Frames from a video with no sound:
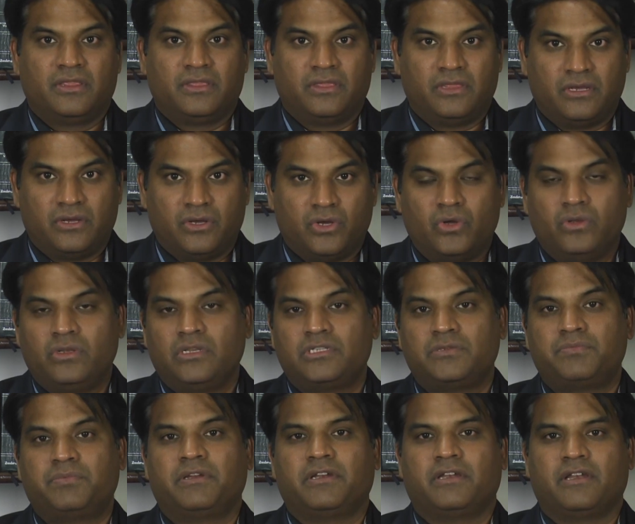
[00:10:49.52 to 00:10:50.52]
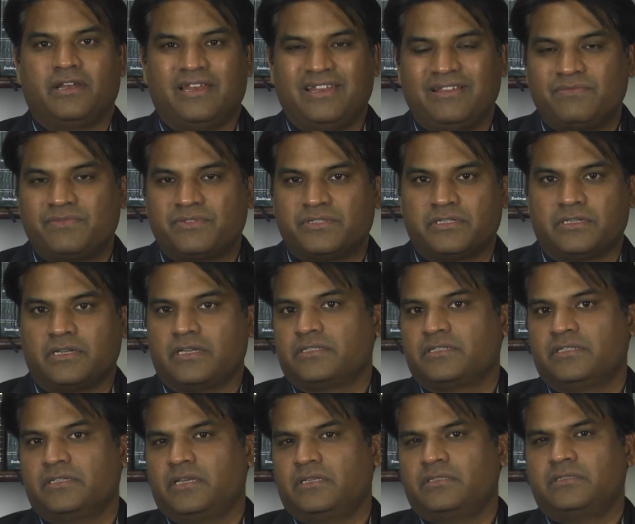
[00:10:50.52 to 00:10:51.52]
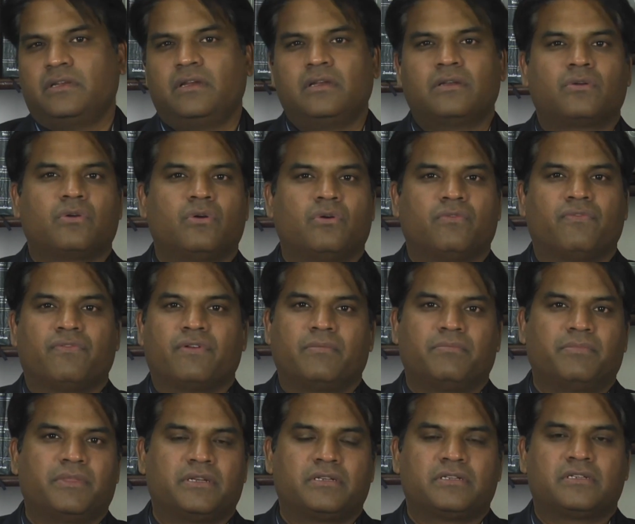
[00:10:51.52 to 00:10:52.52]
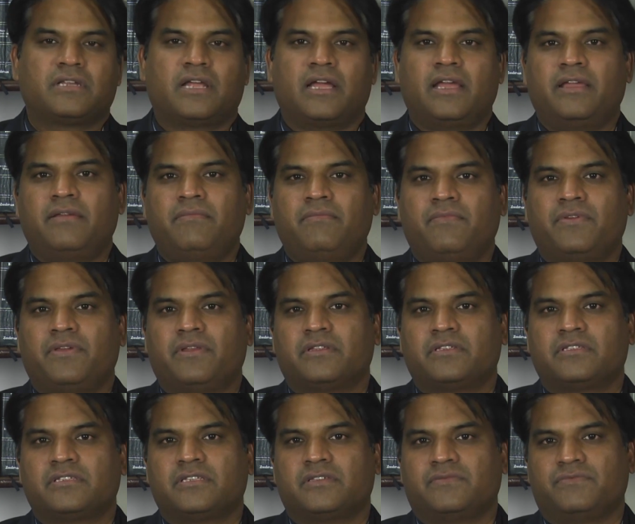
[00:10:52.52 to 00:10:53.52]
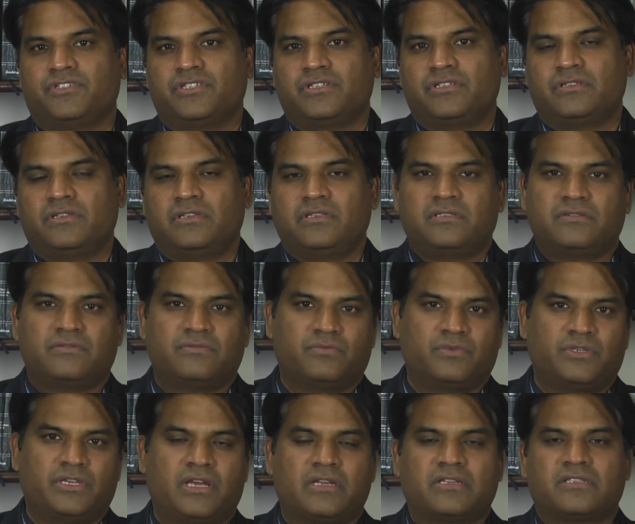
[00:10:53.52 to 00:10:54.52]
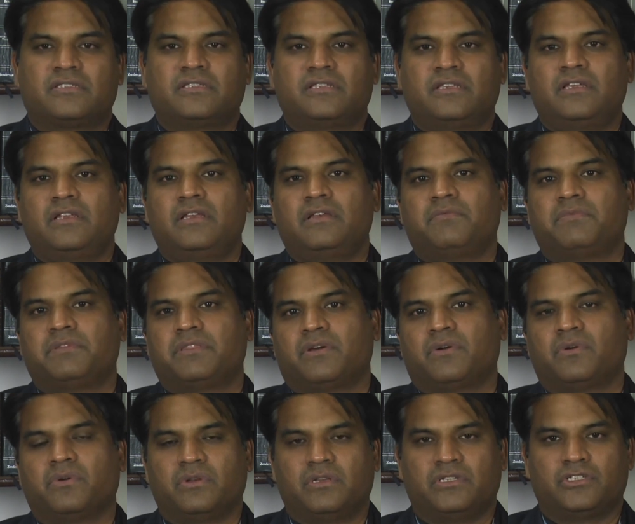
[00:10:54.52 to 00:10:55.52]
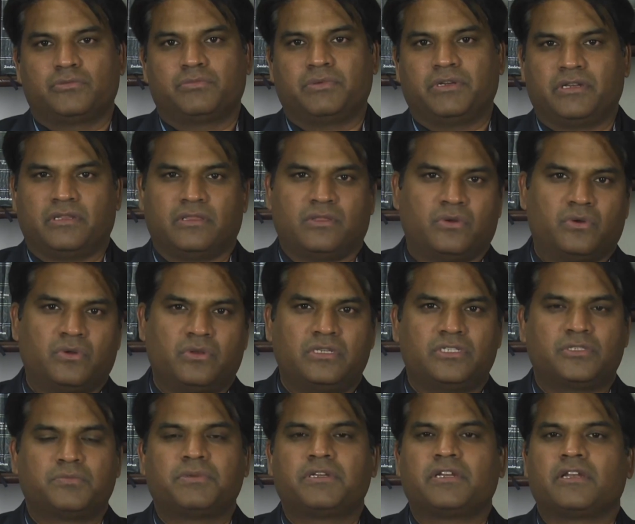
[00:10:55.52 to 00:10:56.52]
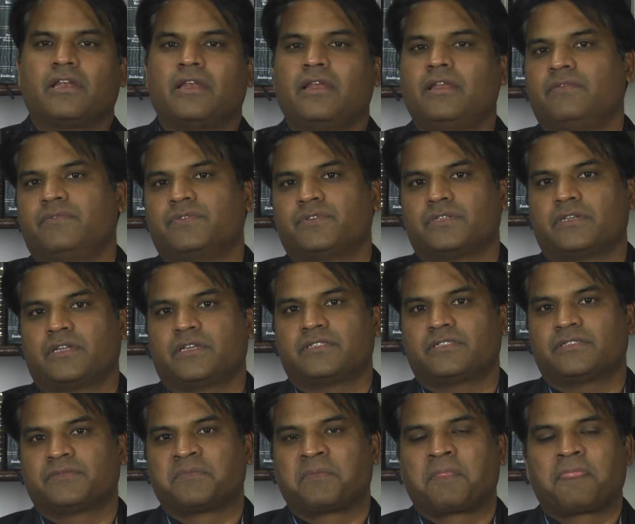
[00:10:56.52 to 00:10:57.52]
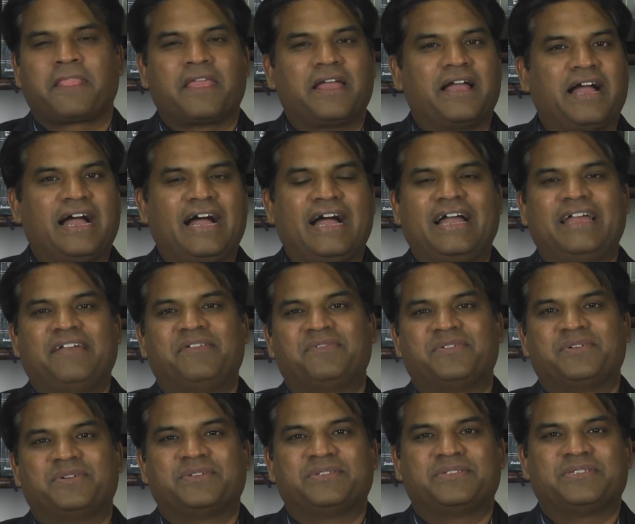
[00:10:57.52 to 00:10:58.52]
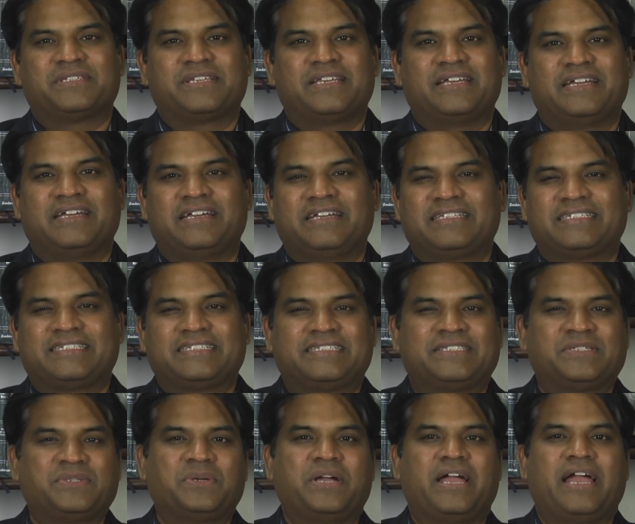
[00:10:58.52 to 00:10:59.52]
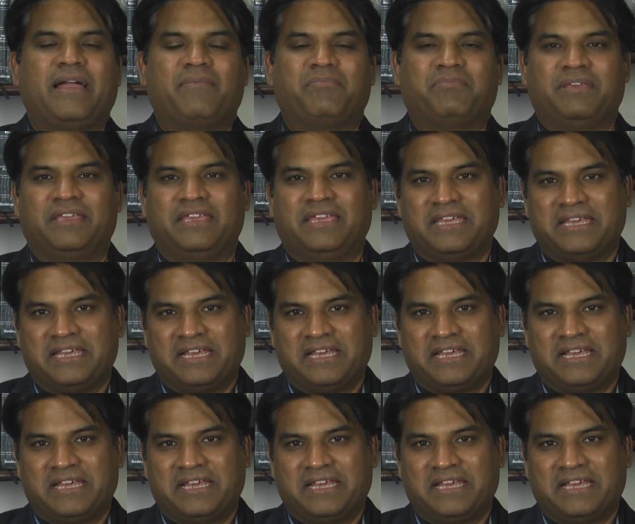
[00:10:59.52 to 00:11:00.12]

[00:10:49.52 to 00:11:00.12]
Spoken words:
The Holy Spirit lives in us. He does not go. From the time we receive Jesus, we are sealed with the Holy Spirit, and the Holy Spirit lives in us. I was so happy.